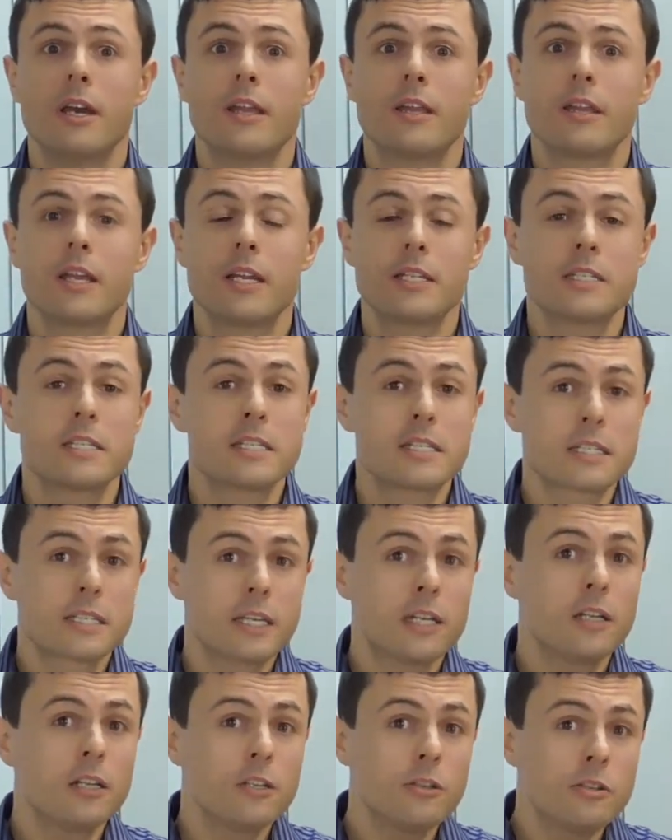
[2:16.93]
then it's a
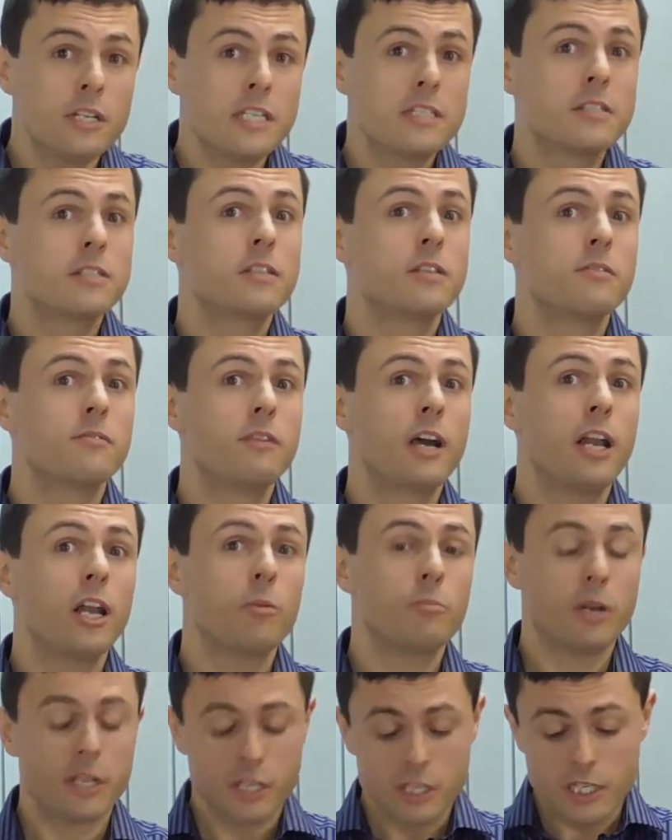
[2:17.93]
skill you need to
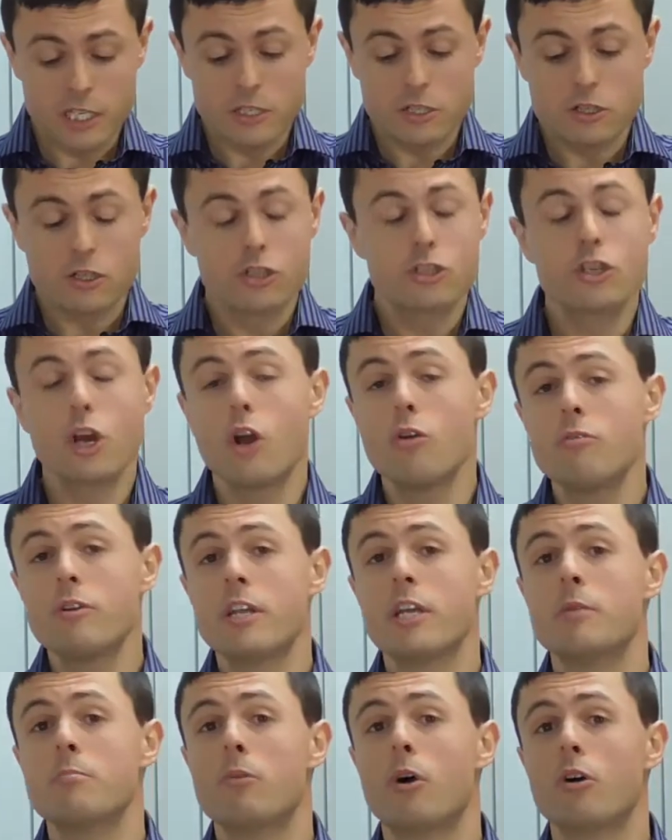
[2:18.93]
develop, and you need to show
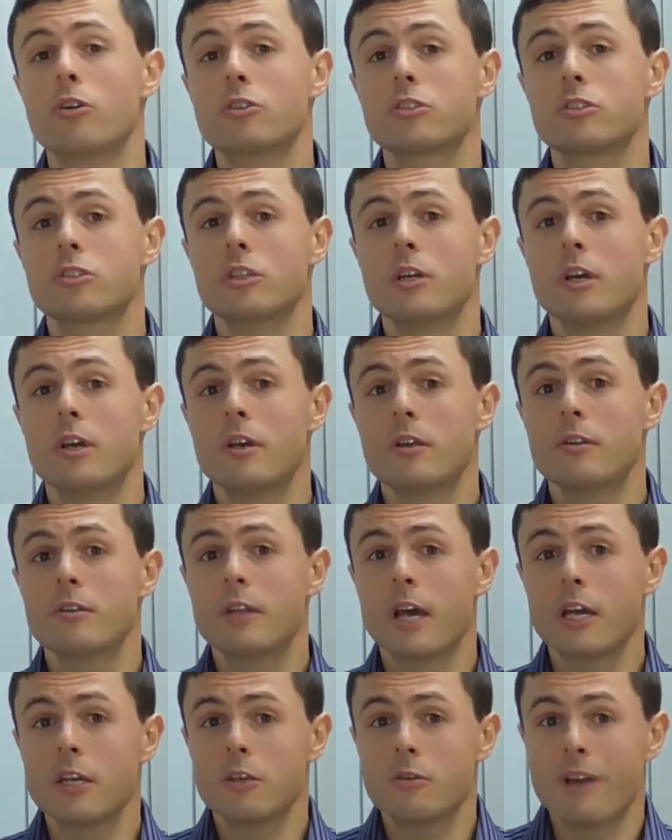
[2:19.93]
NEBOSH
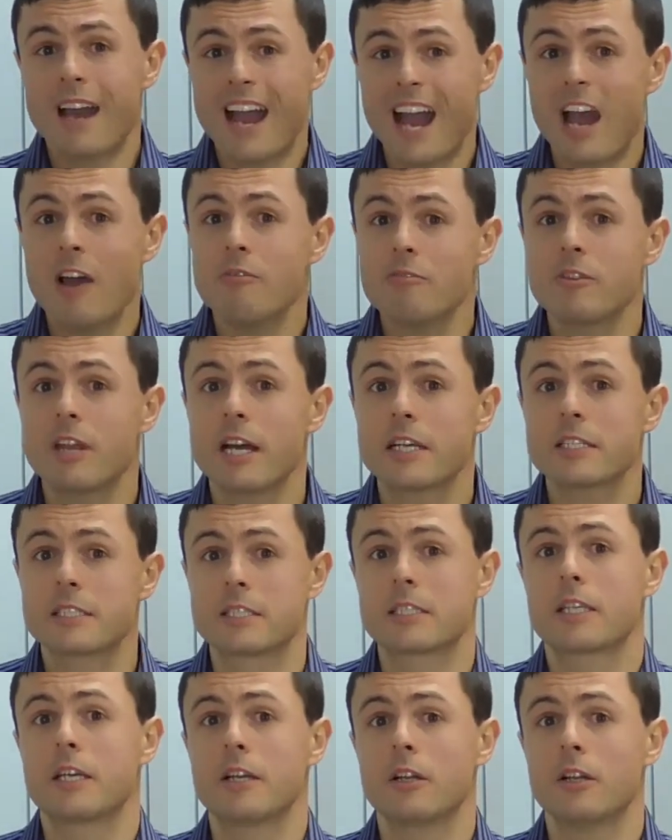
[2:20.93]
that you have that
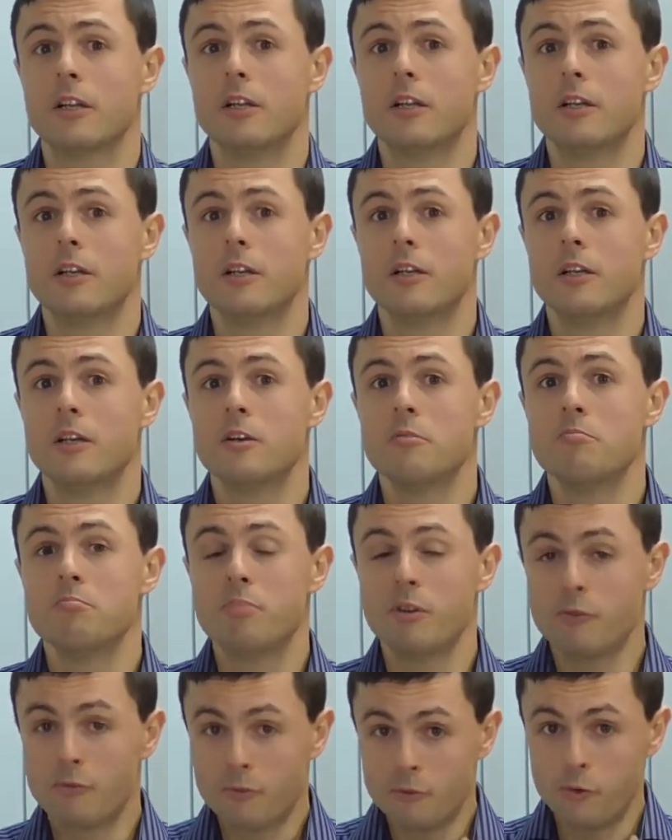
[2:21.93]
skill
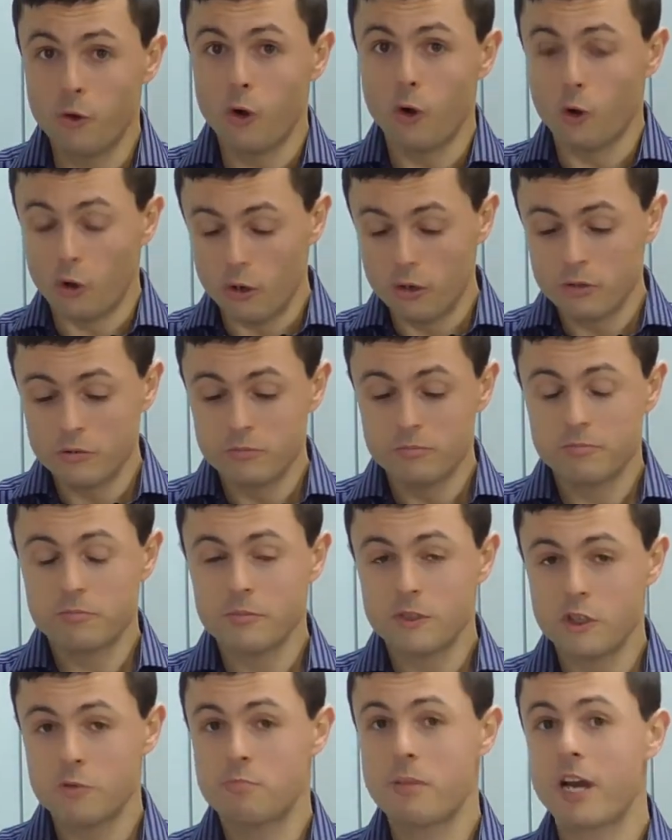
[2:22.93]
before
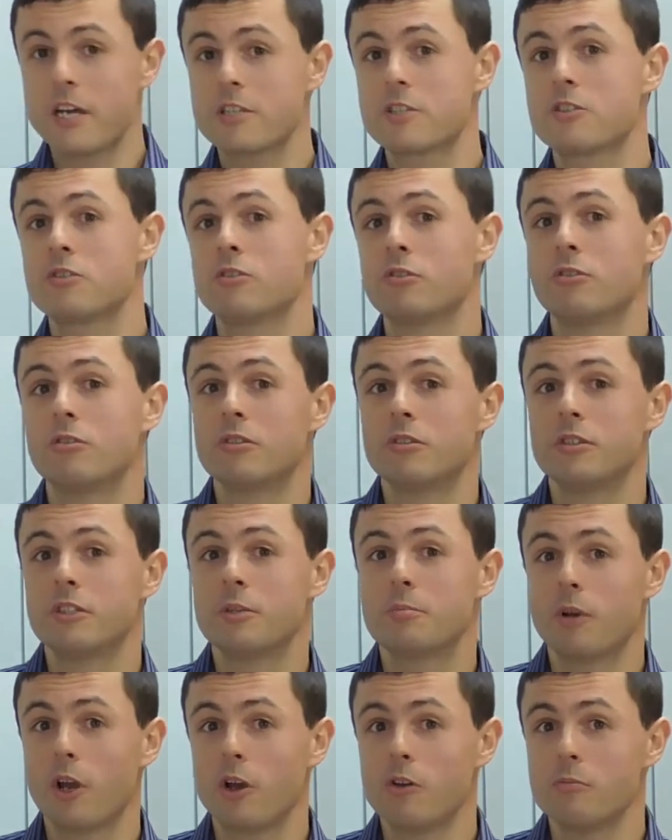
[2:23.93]
you pass your
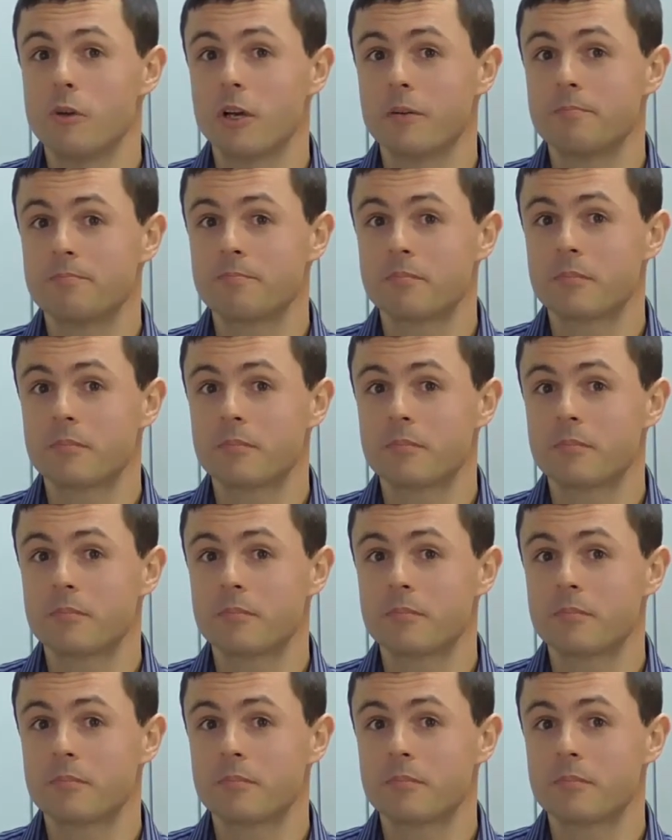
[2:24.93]
diploma.